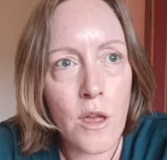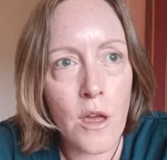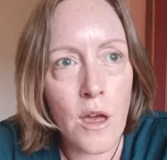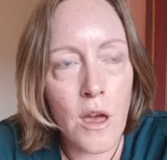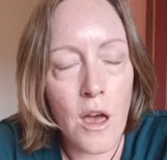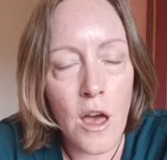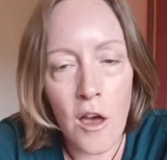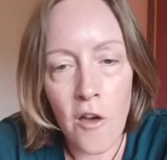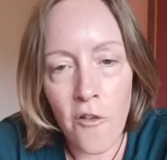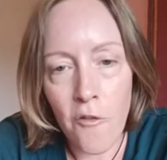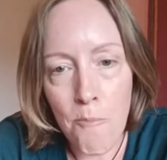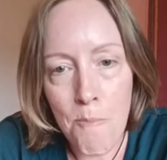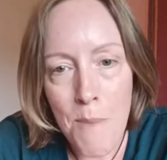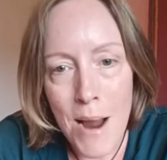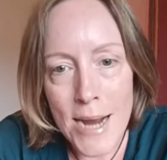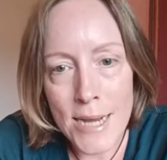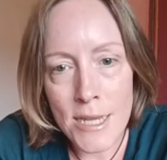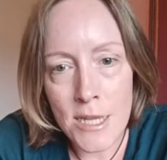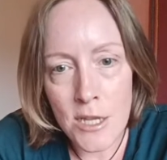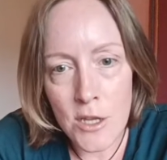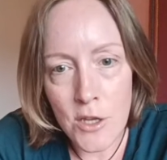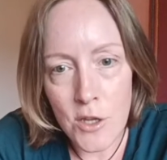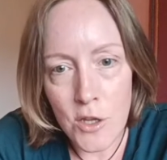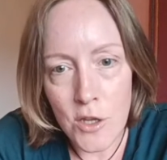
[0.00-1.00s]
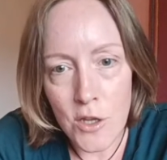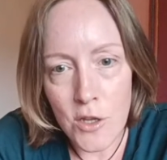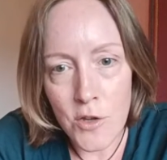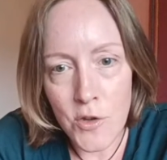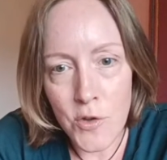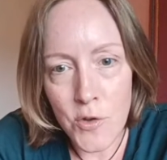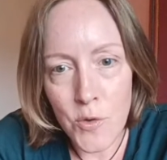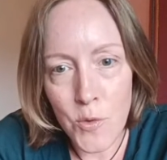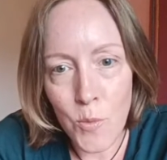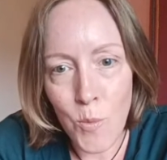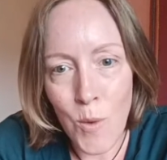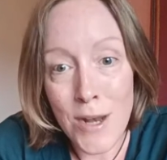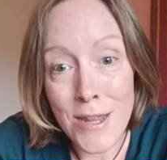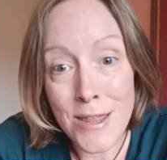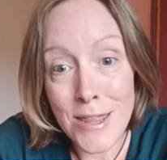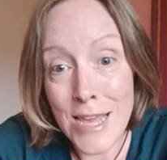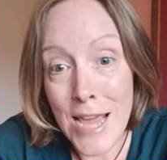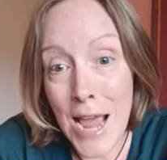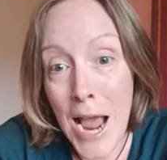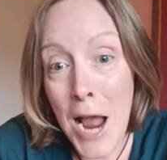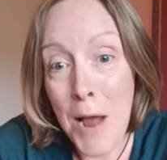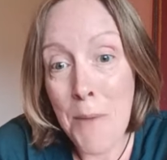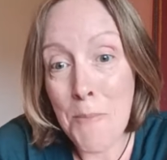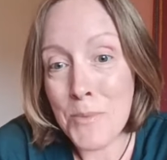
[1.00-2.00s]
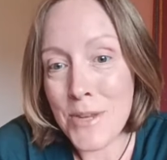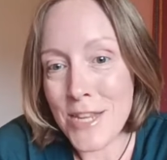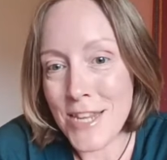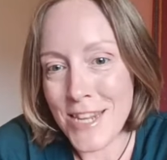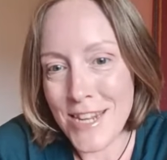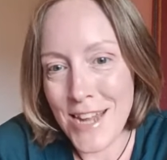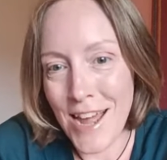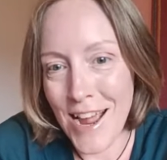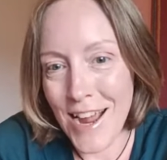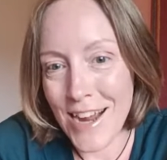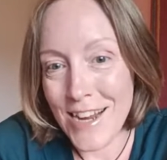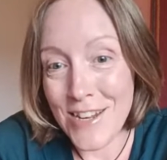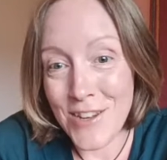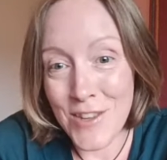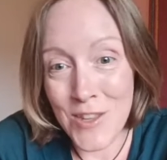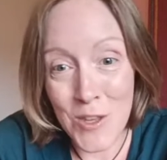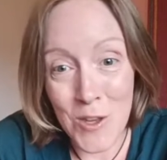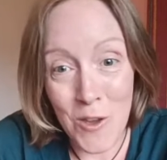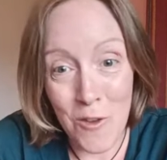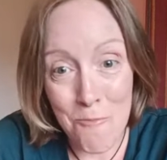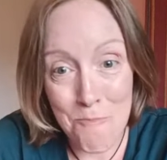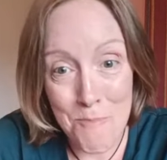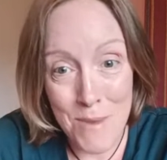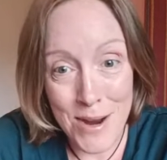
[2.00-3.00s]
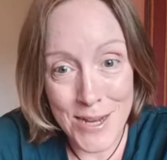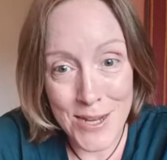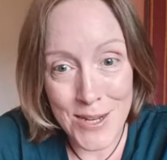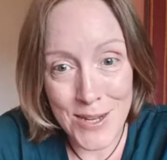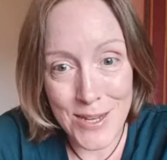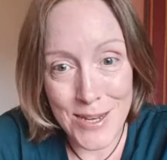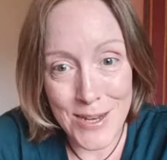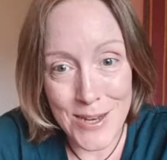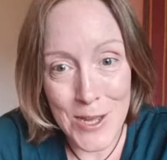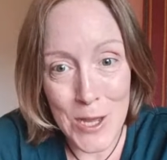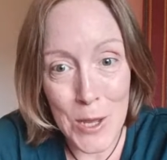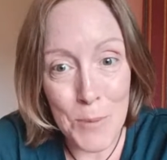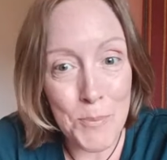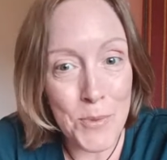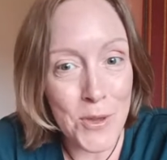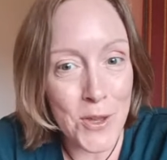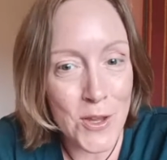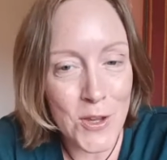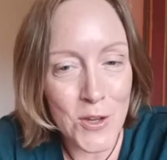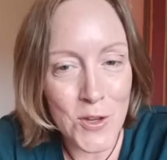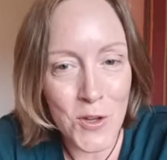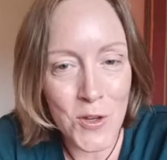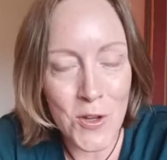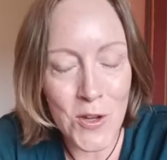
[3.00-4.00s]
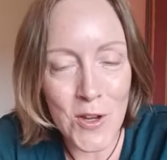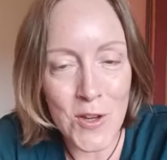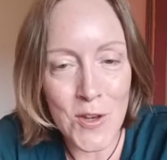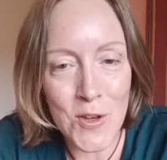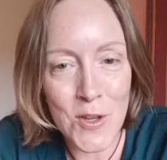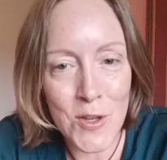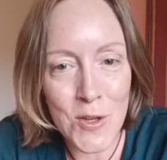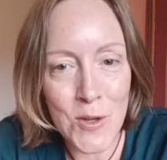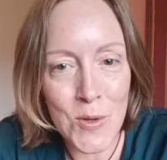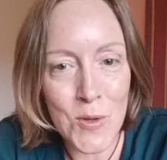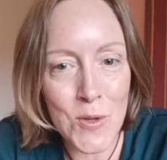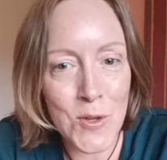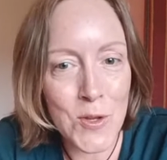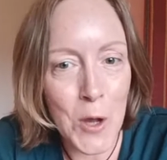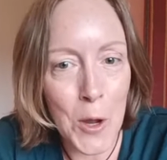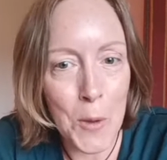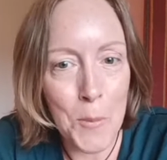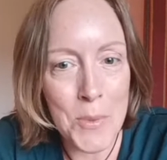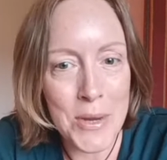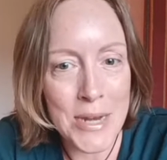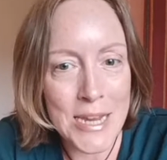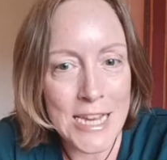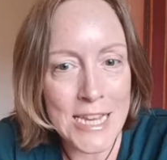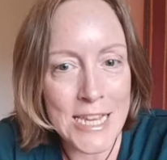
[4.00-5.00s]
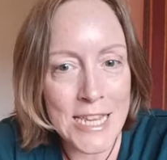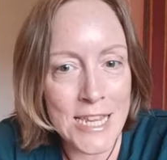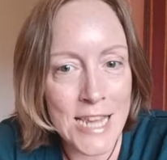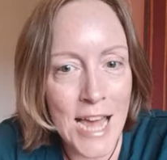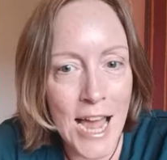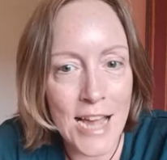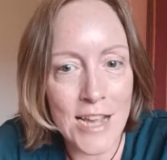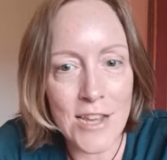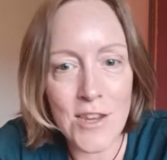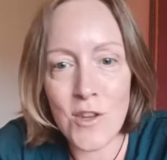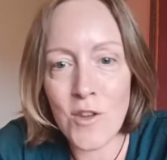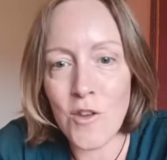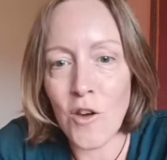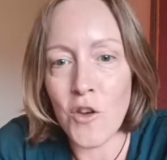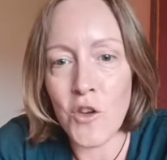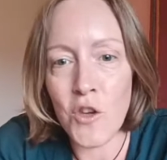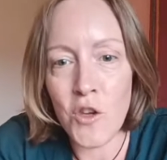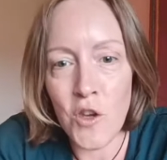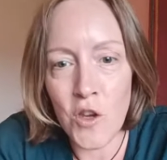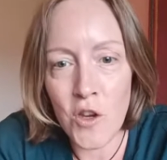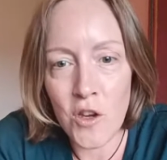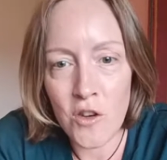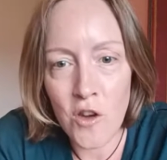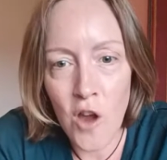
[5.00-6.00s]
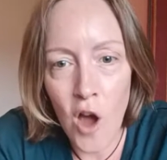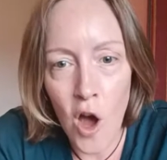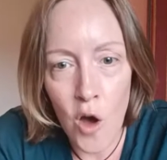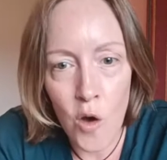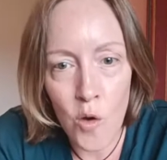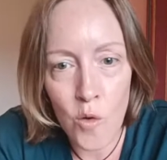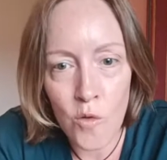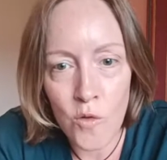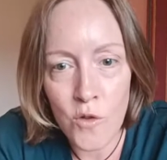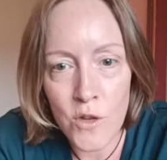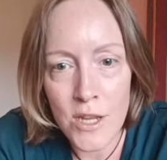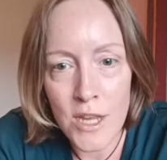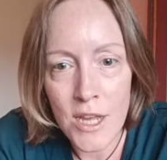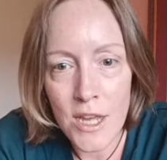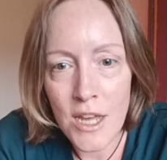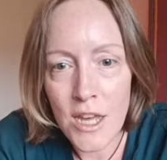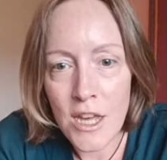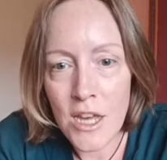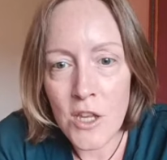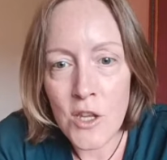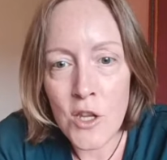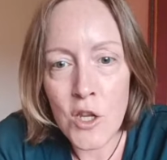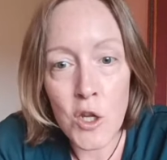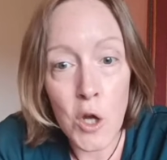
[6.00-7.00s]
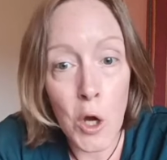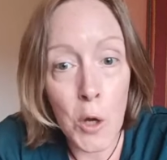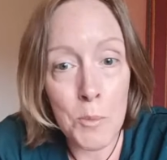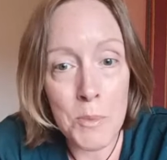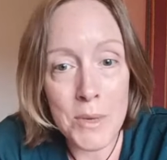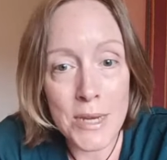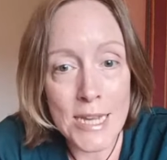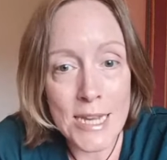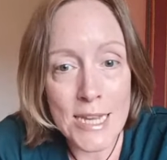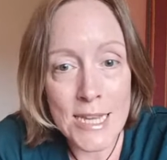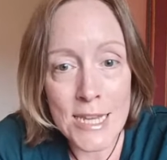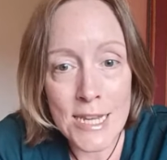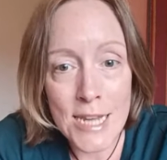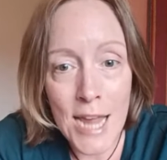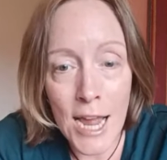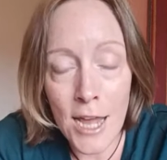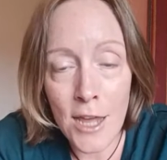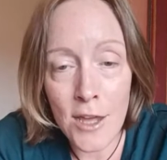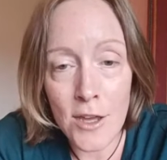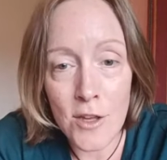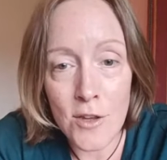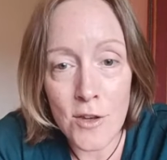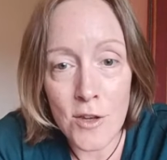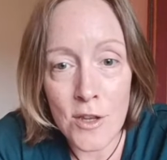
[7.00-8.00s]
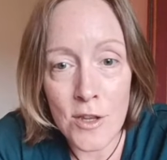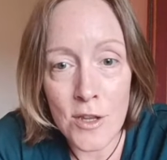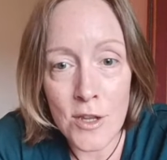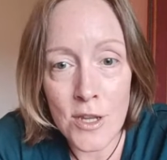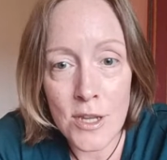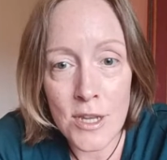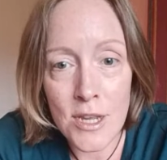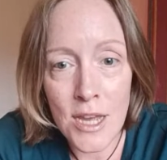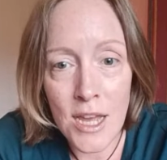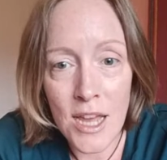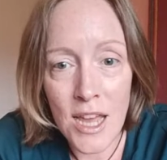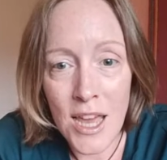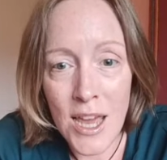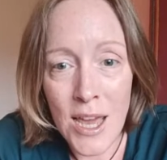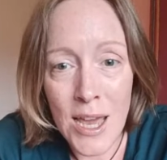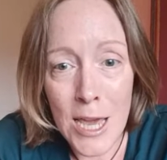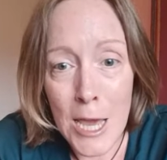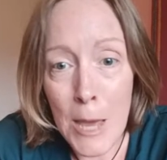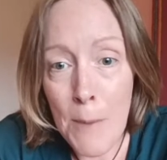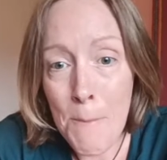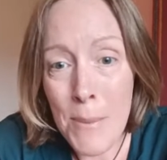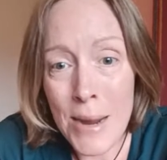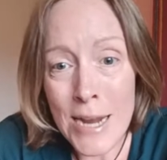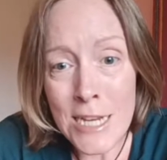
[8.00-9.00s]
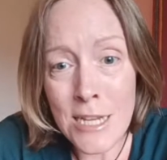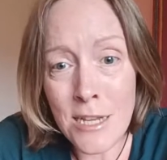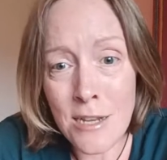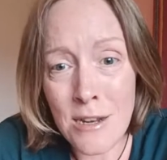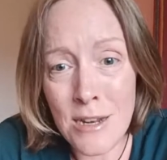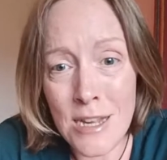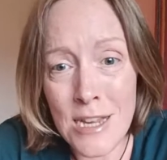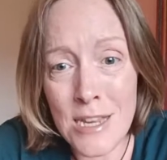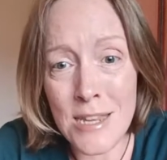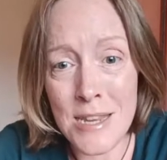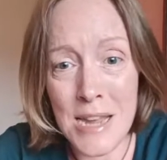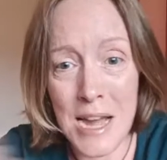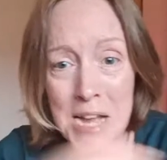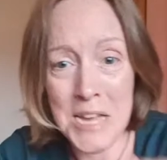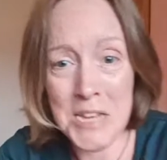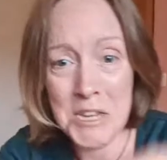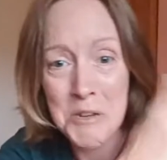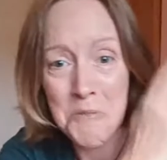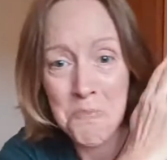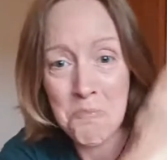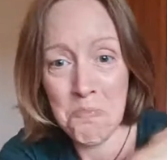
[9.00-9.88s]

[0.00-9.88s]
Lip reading: have mastered, when the app decides that you've mastered it because you can do so many sets or you can hold so many seconds, it basically says,